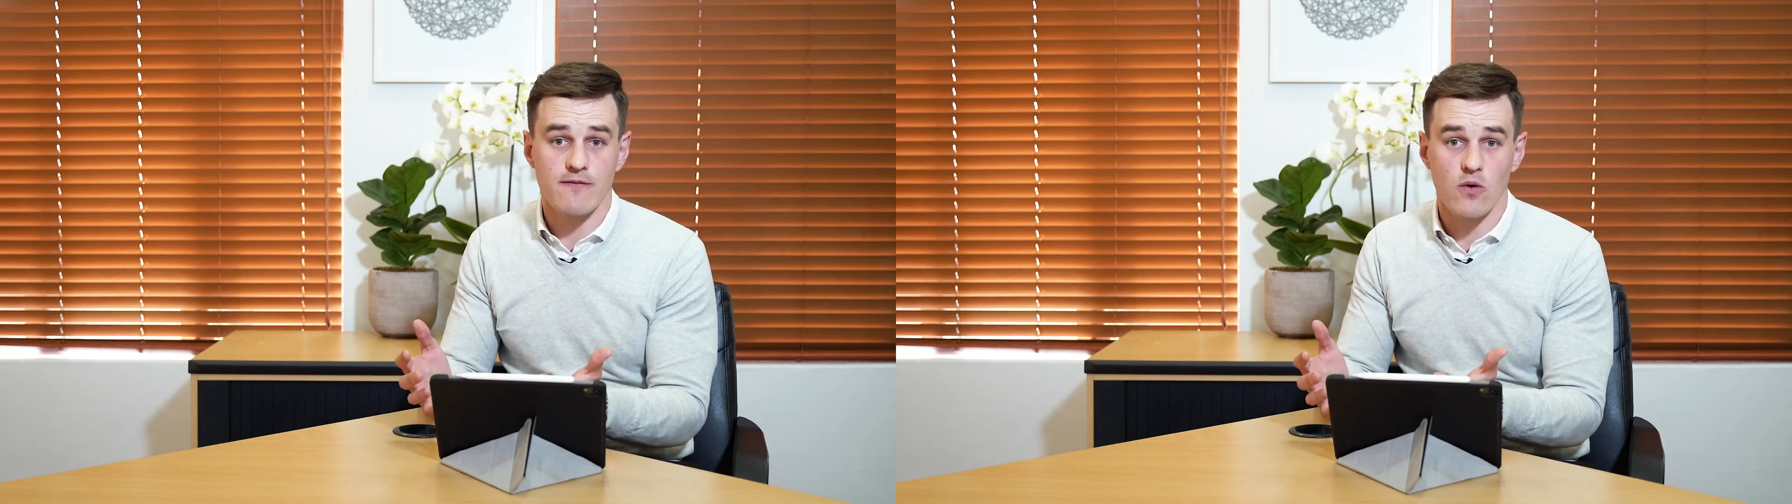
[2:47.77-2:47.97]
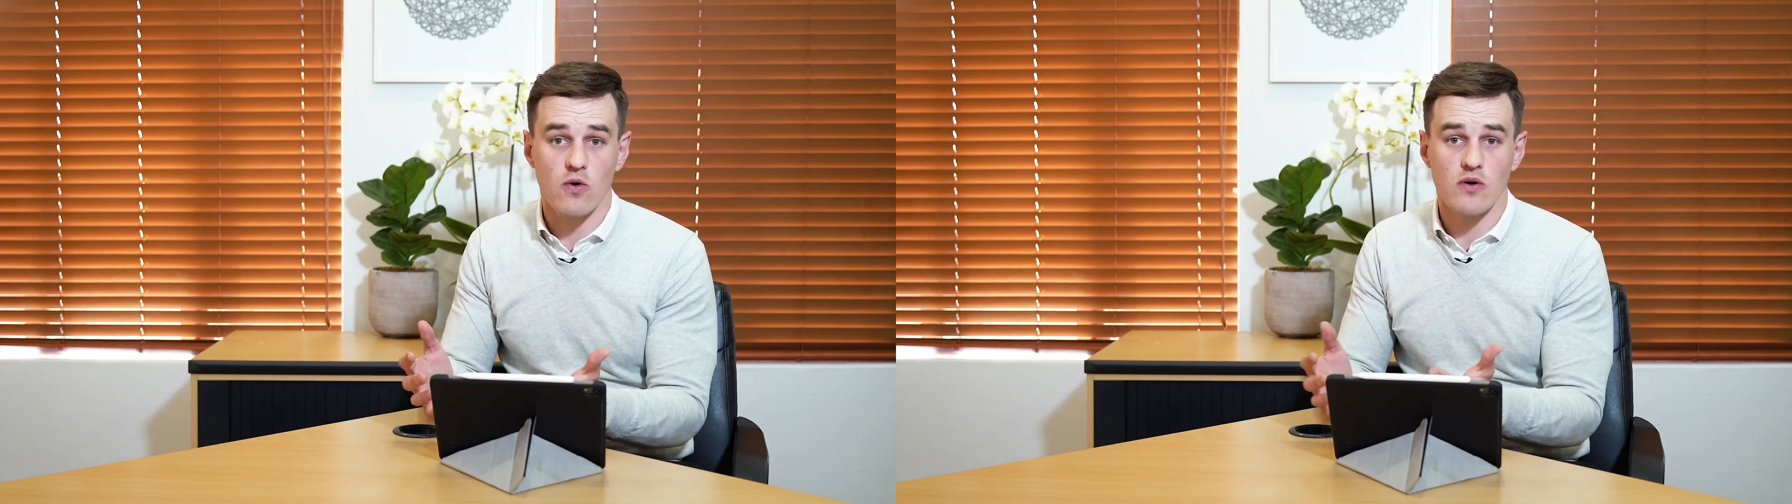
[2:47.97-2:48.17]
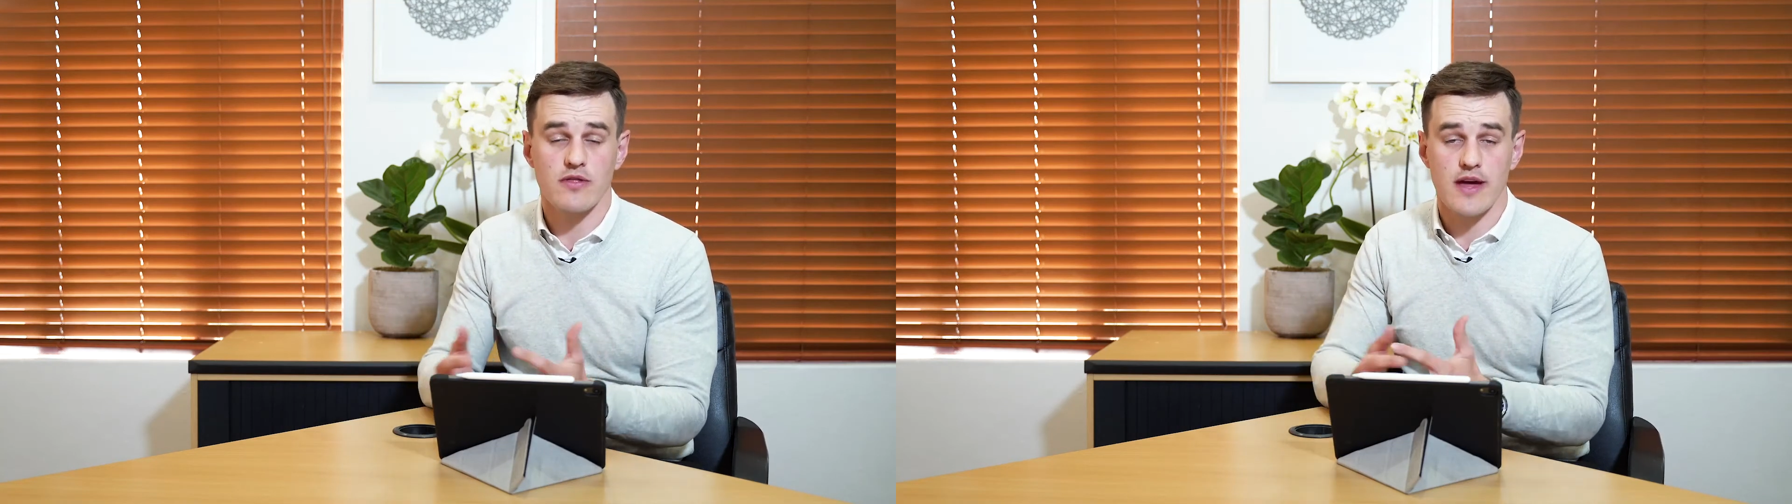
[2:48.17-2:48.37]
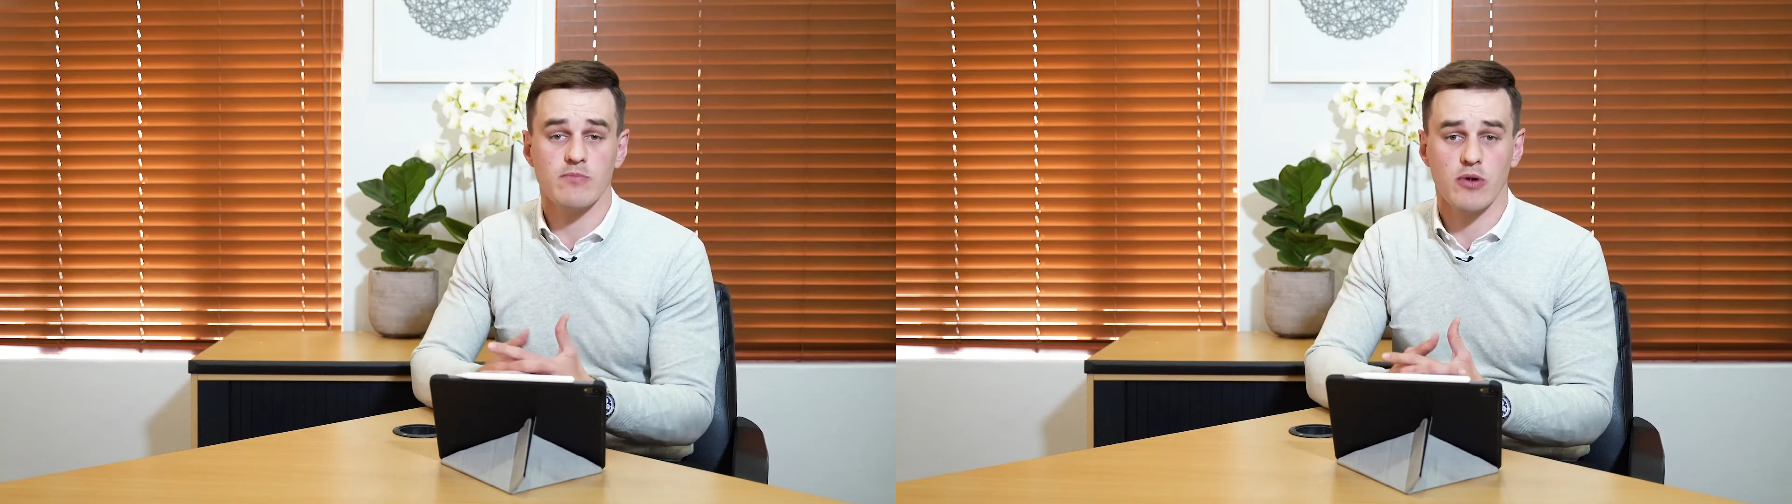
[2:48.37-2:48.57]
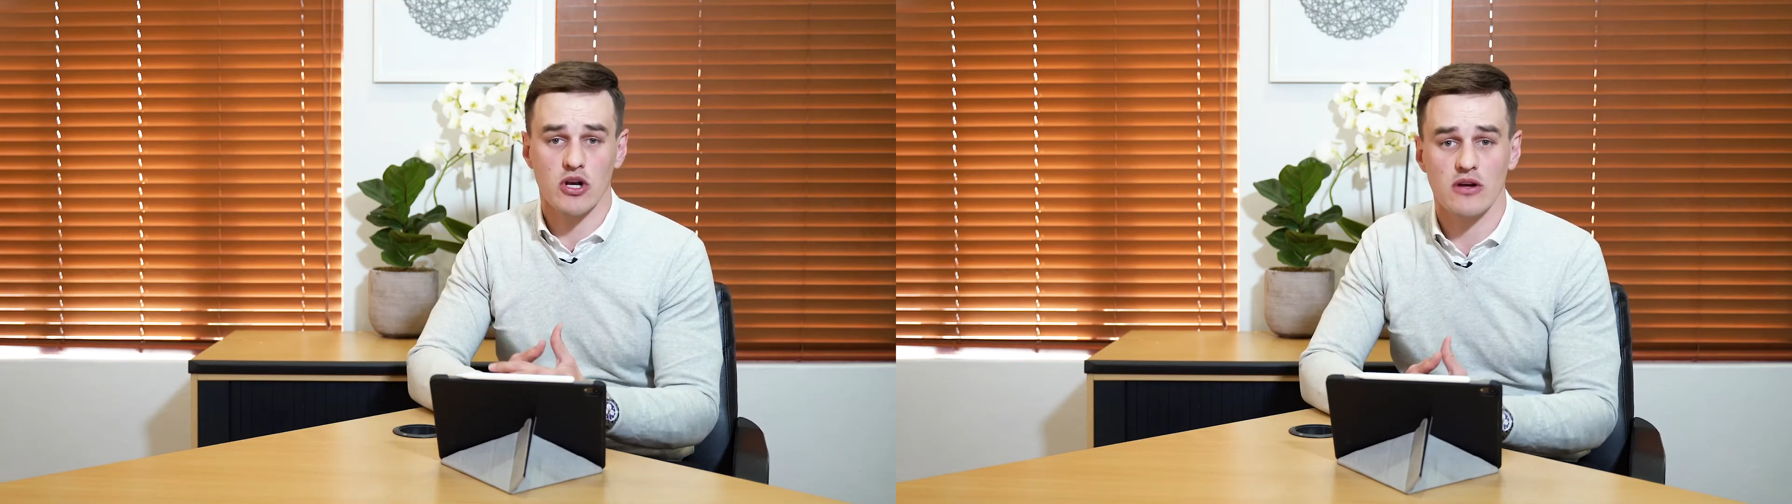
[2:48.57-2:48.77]
for
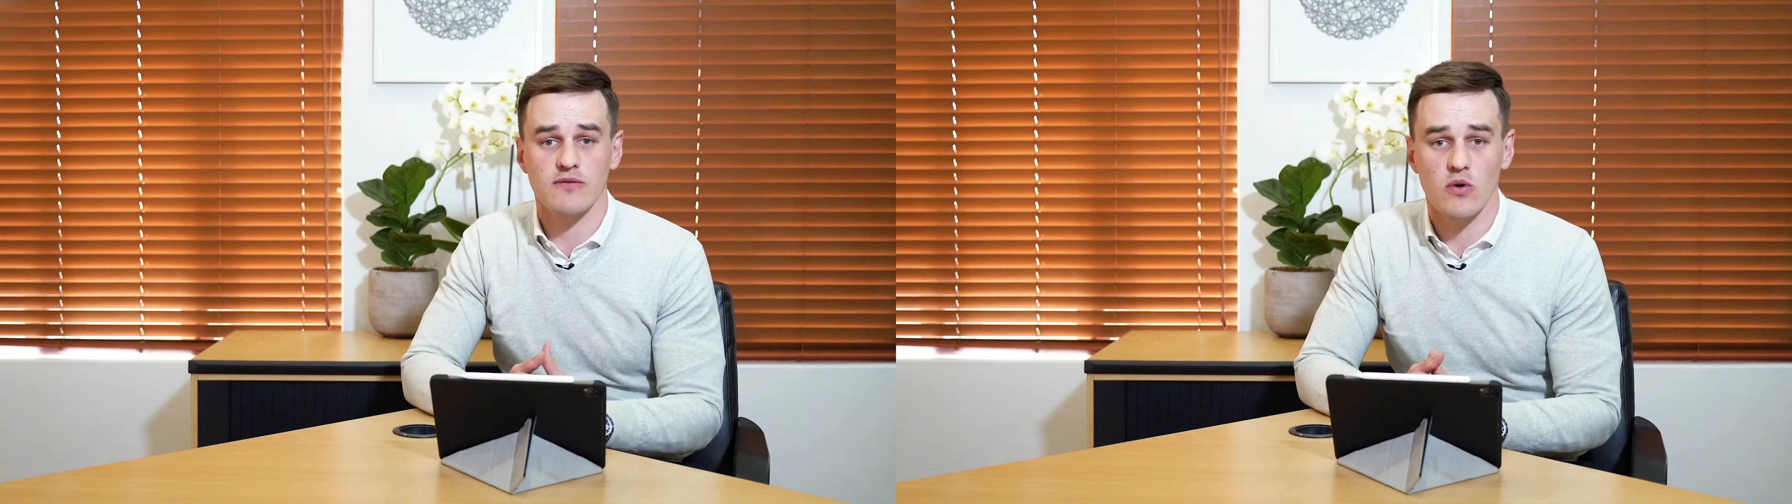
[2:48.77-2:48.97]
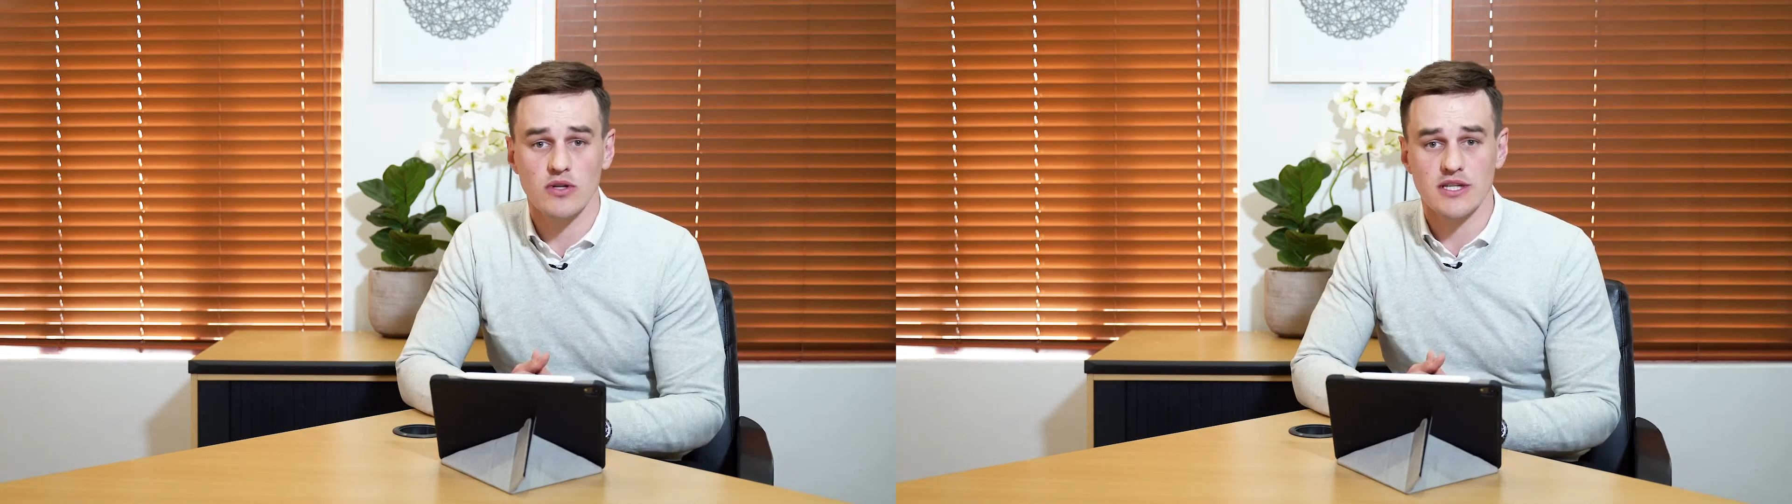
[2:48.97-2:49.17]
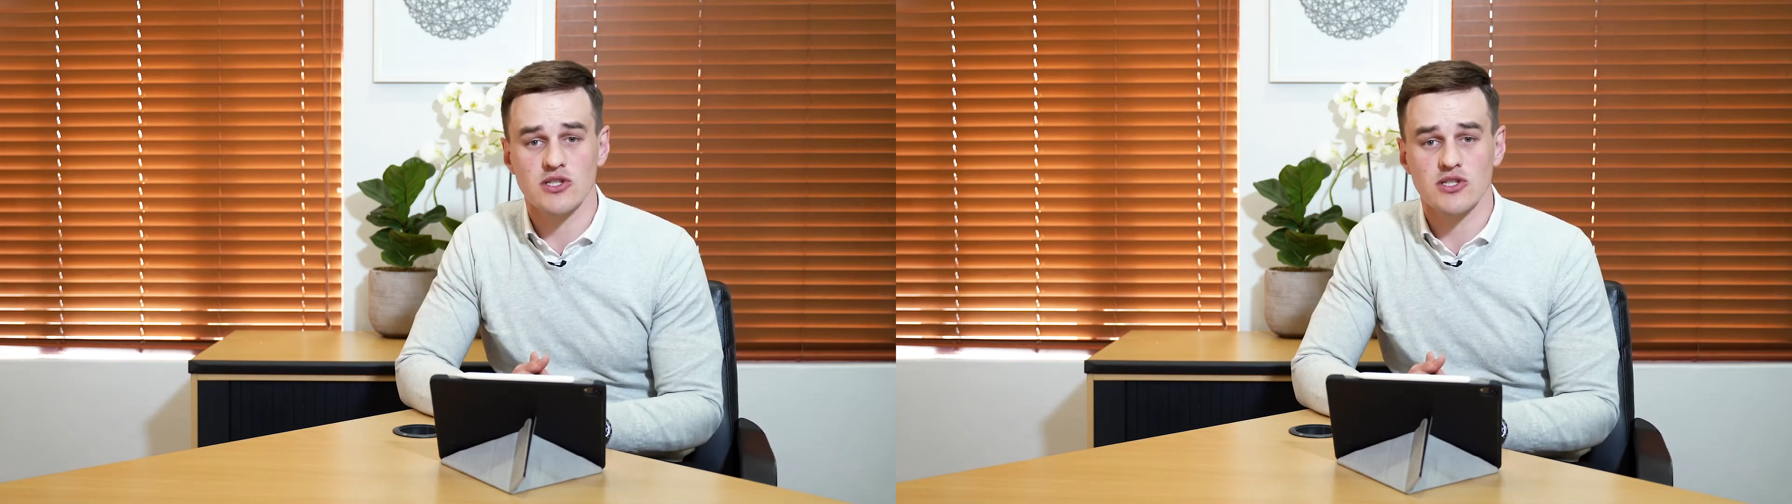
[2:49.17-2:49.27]
that bottle of water.